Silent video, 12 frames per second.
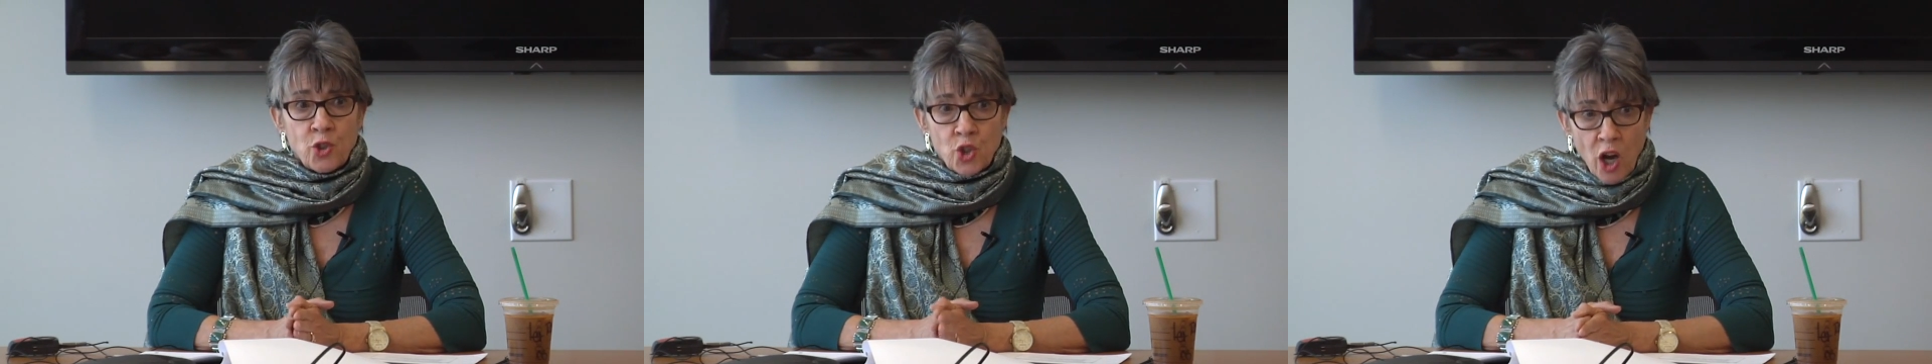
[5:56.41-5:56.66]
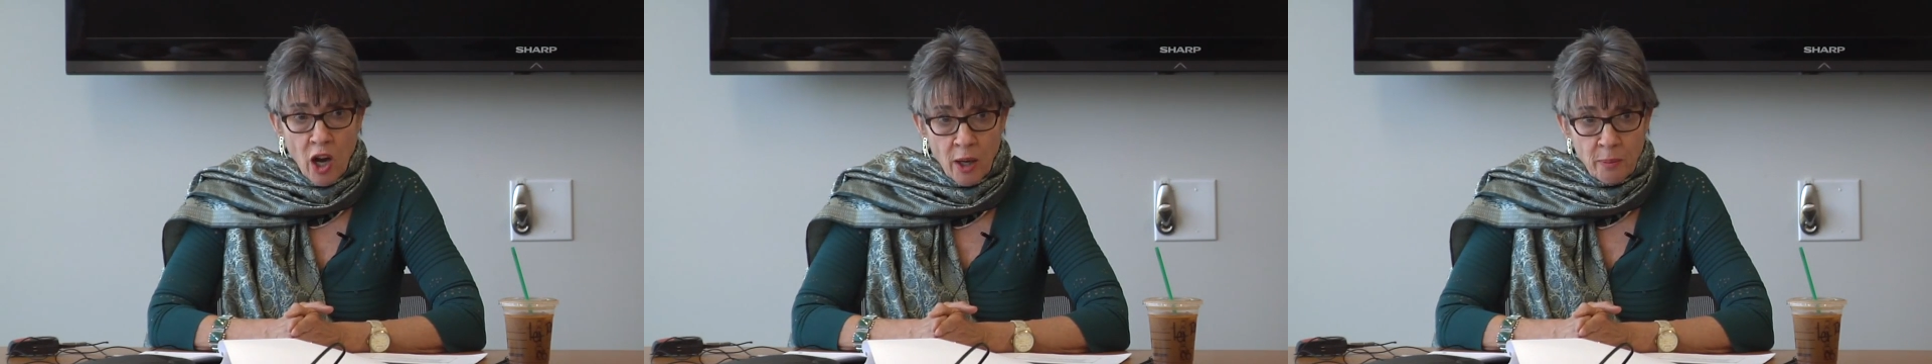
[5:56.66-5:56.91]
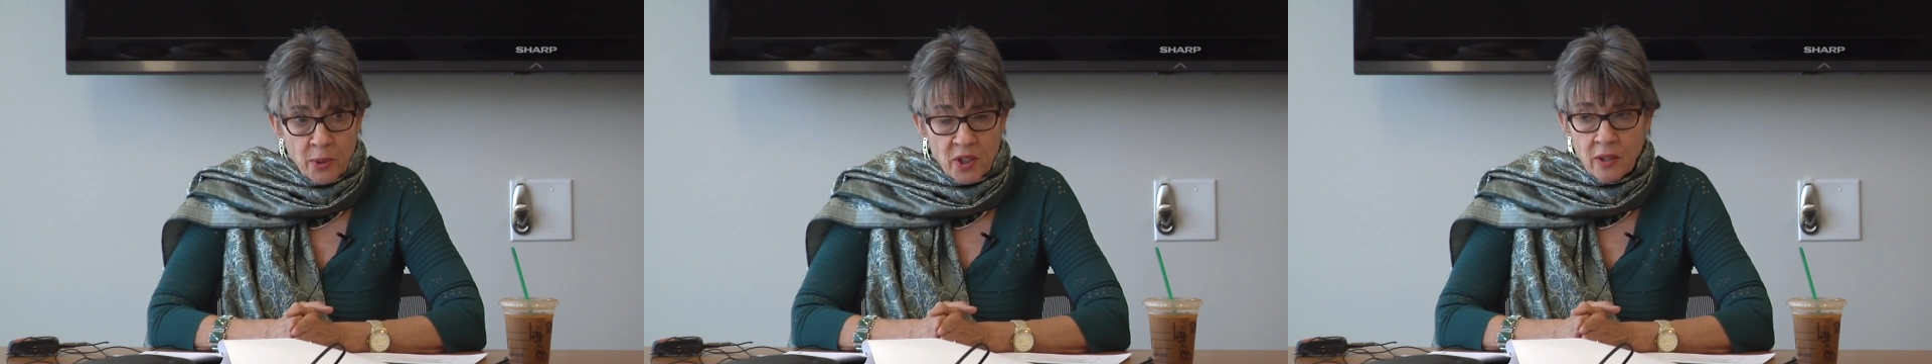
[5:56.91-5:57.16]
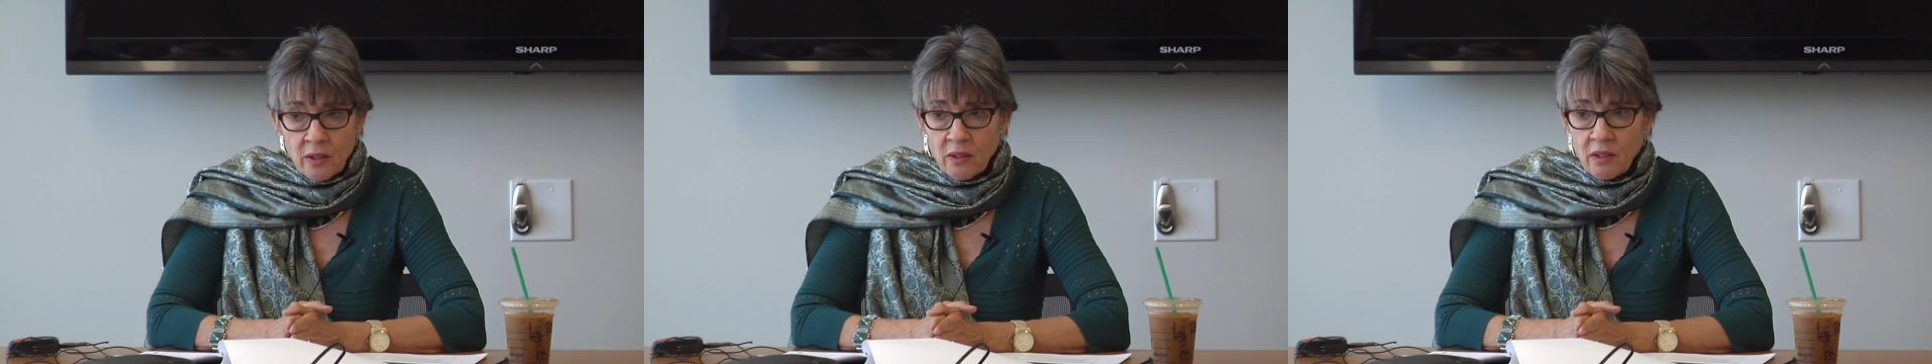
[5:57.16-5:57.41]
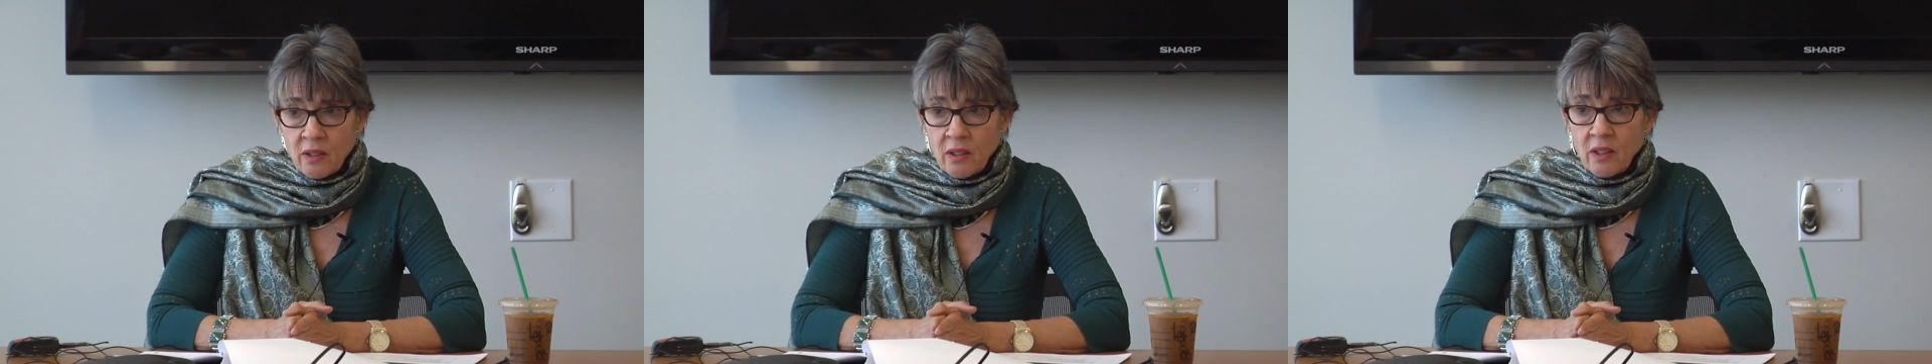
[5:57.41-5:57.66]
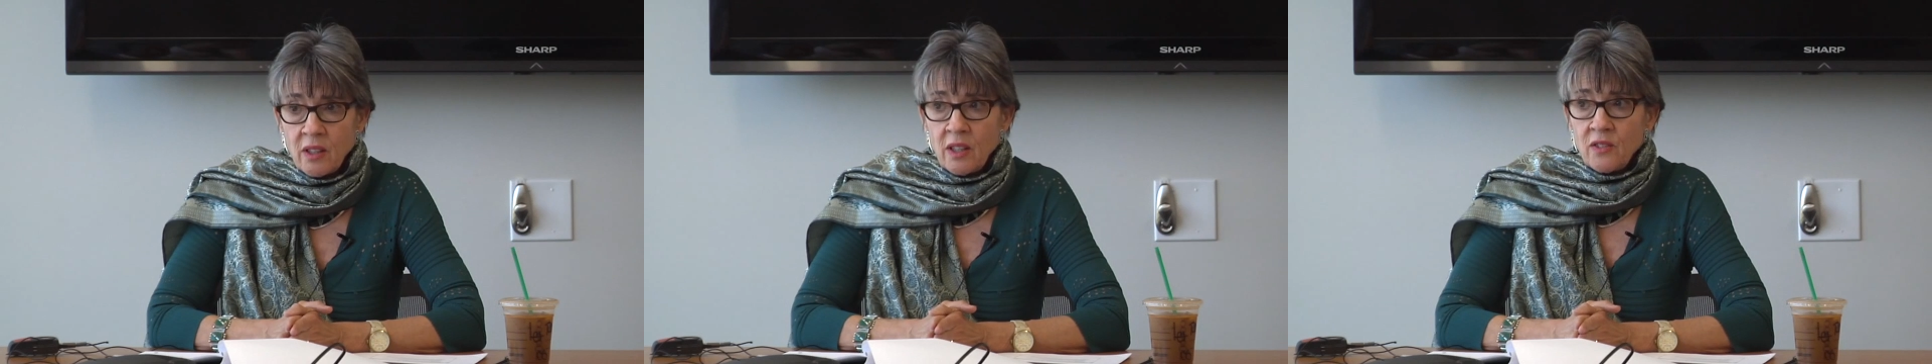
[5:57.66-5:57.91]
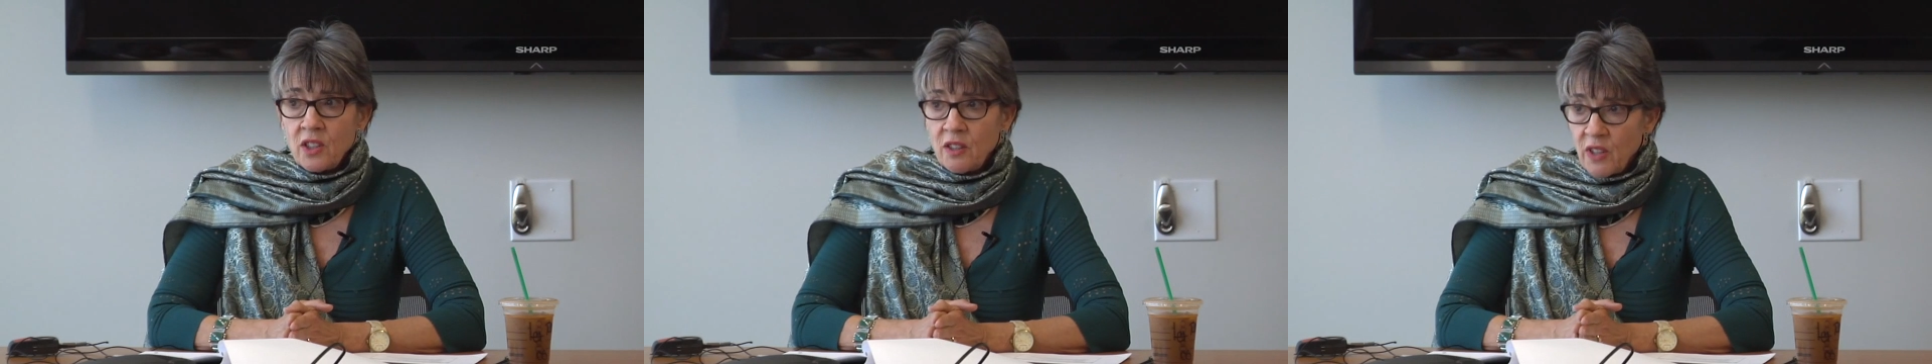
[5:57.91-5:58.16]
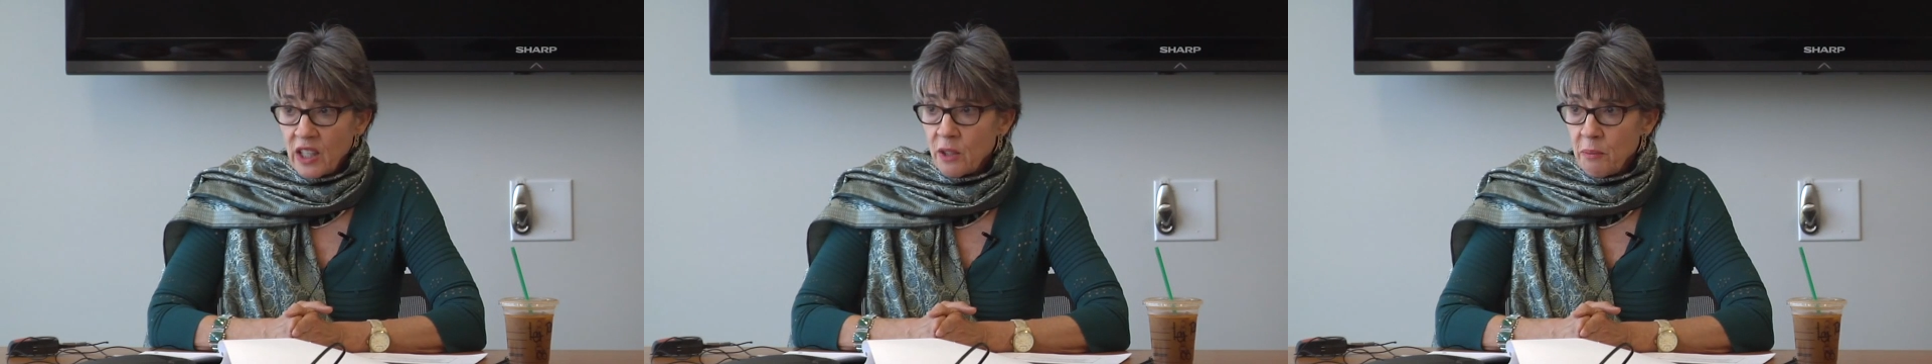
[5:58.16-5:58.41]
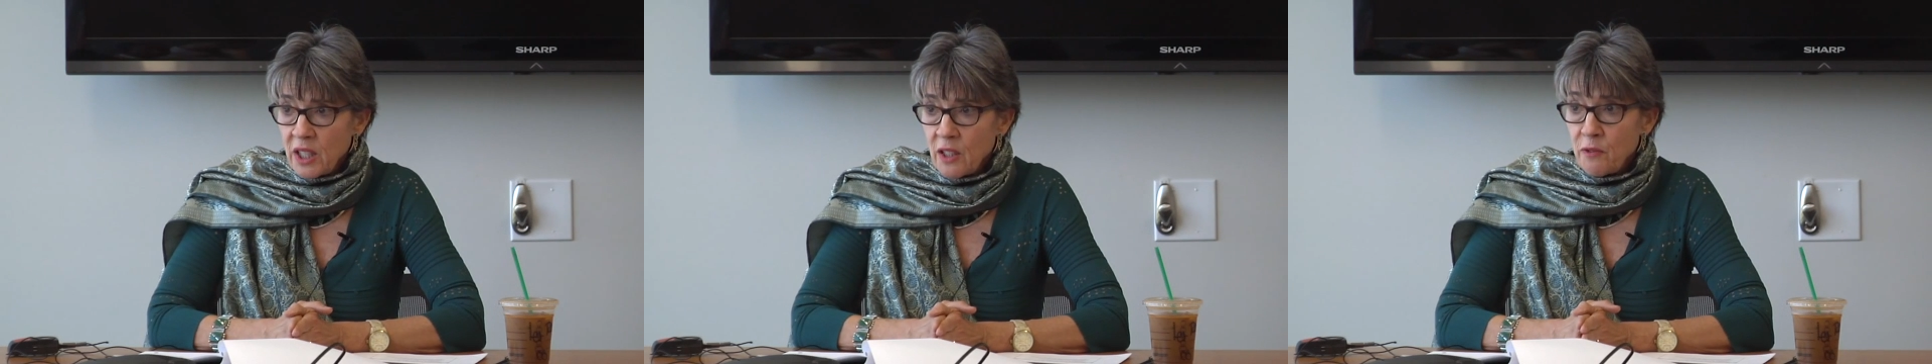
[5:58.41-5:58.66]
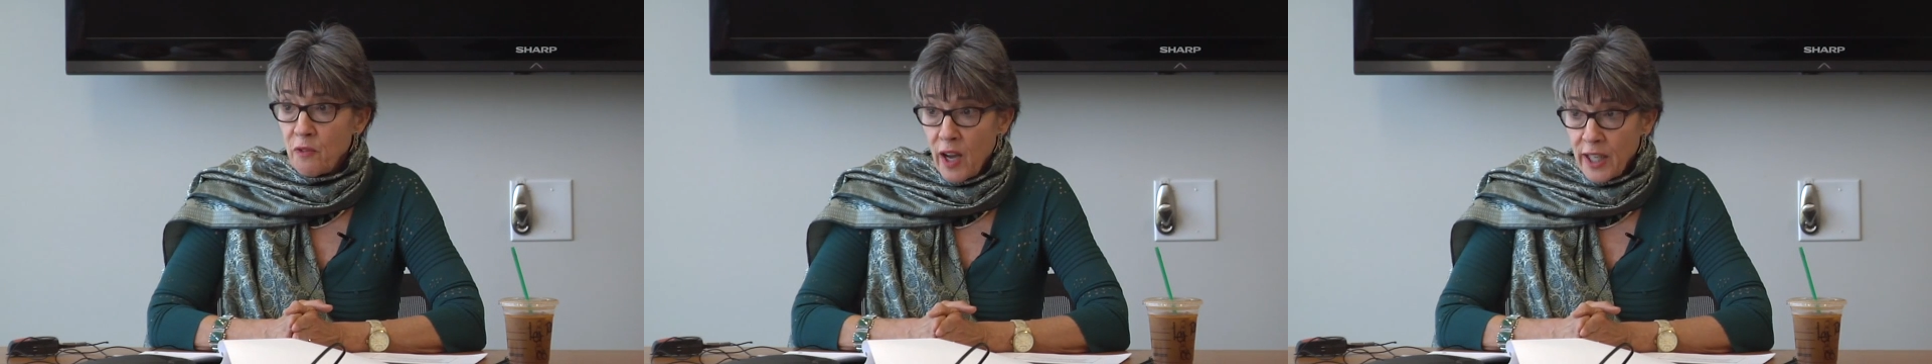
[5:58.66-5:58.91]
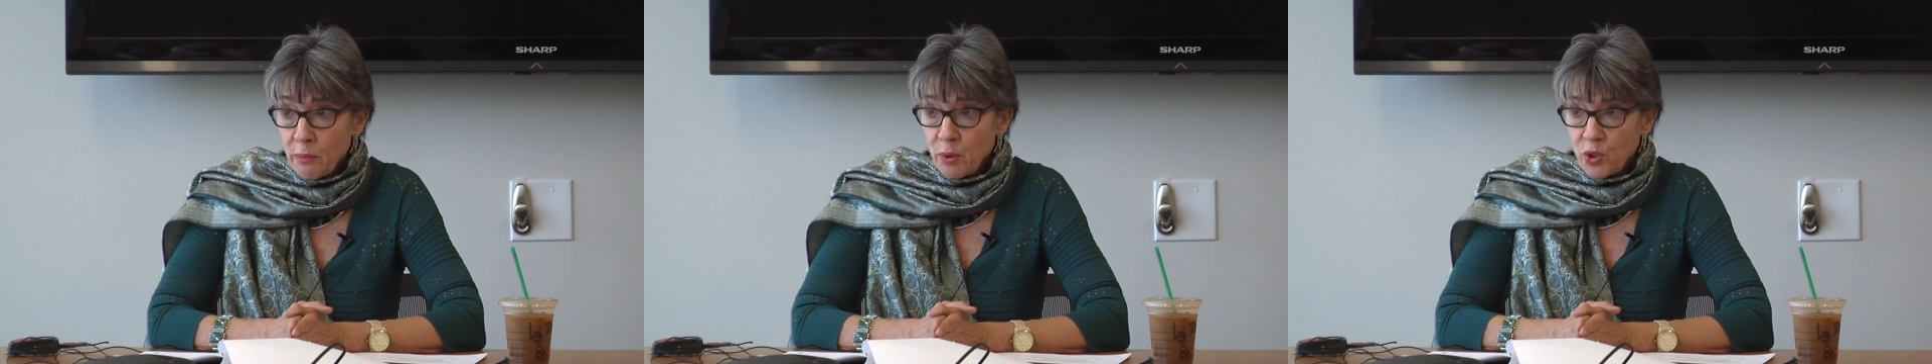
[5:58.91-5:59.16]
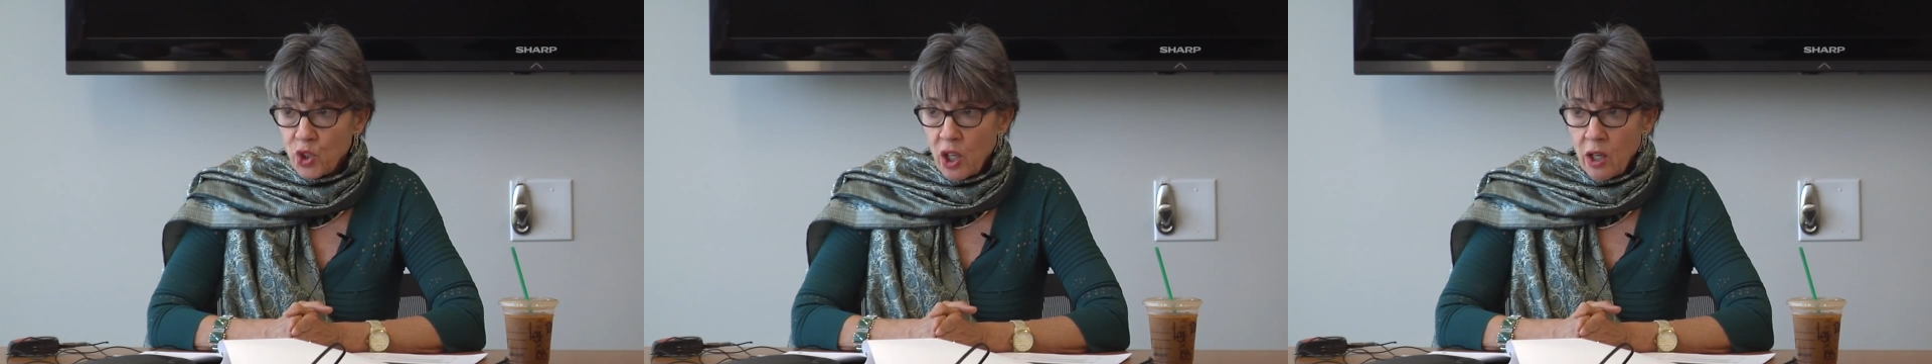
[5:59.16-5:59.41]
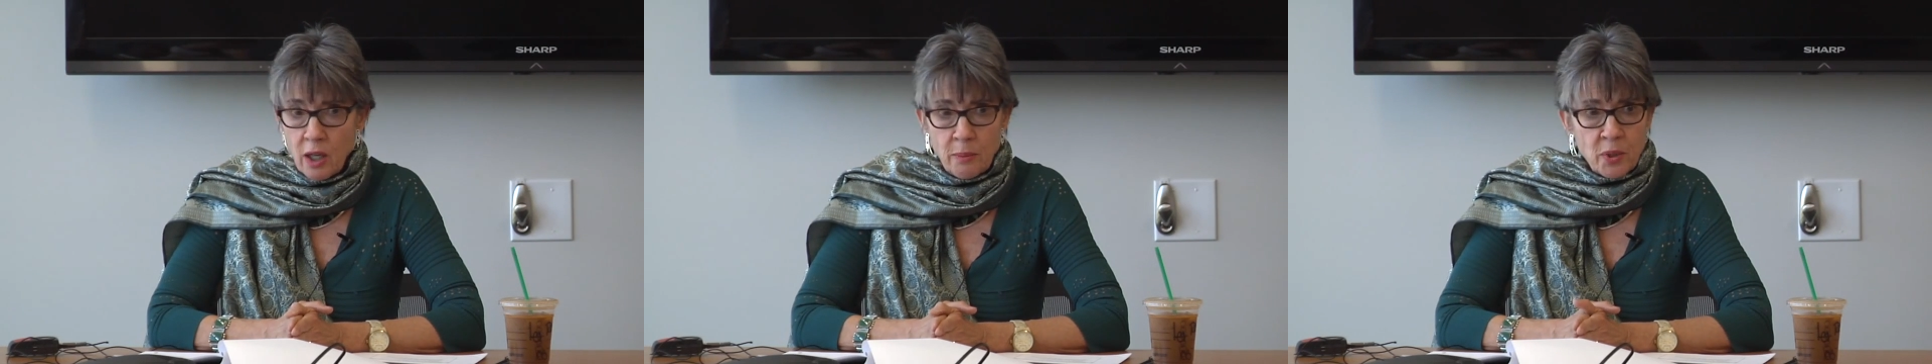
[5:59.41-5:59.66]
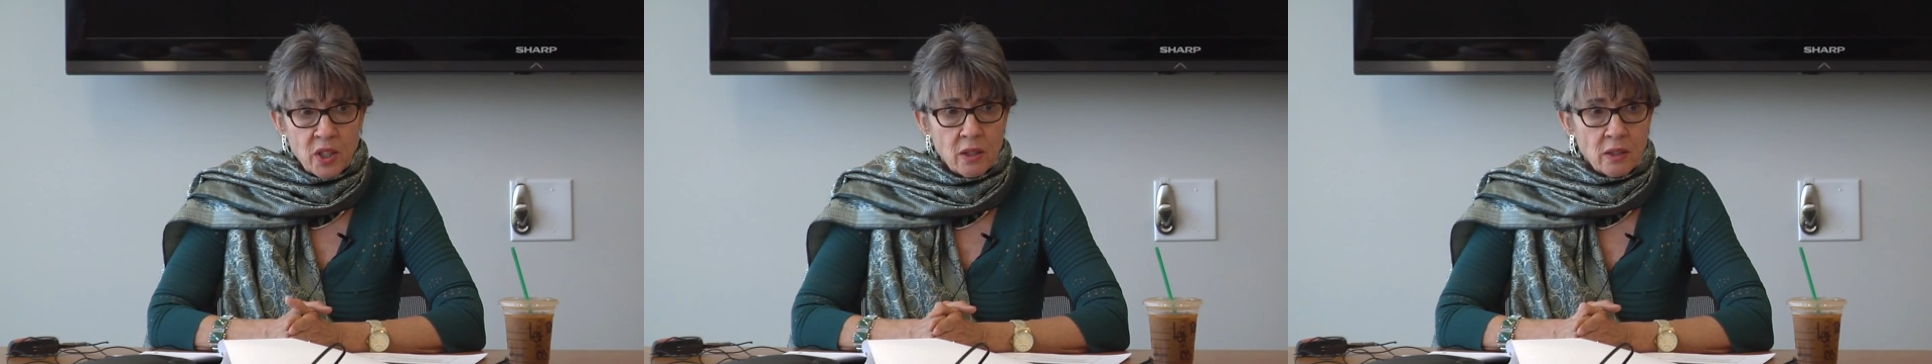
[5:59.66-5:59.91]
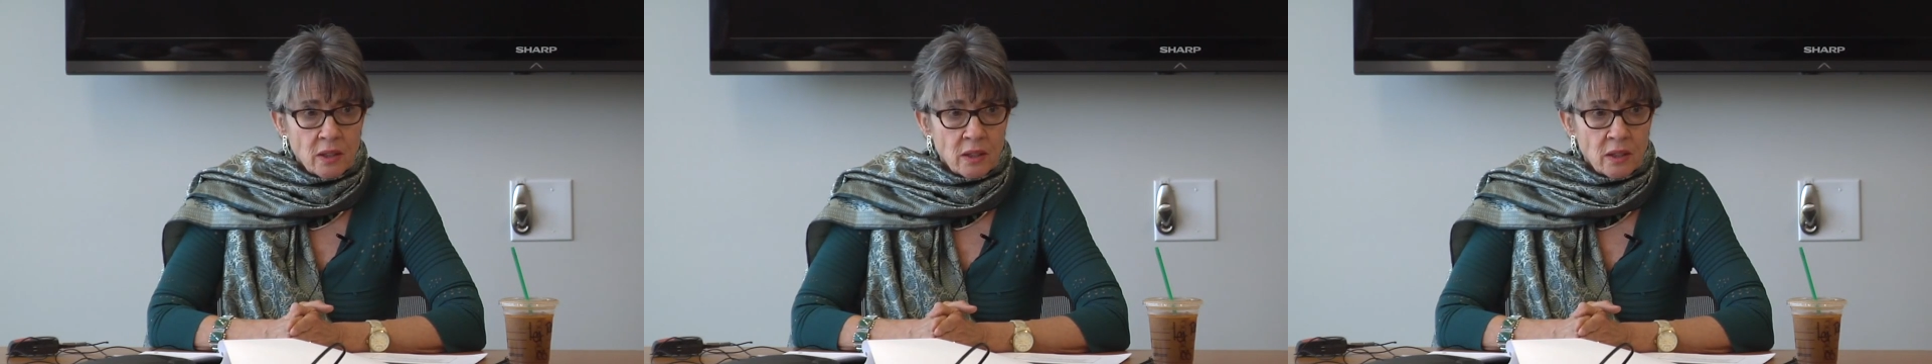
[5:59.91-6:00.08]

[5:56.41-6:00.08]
jobs, the development of viable jobs,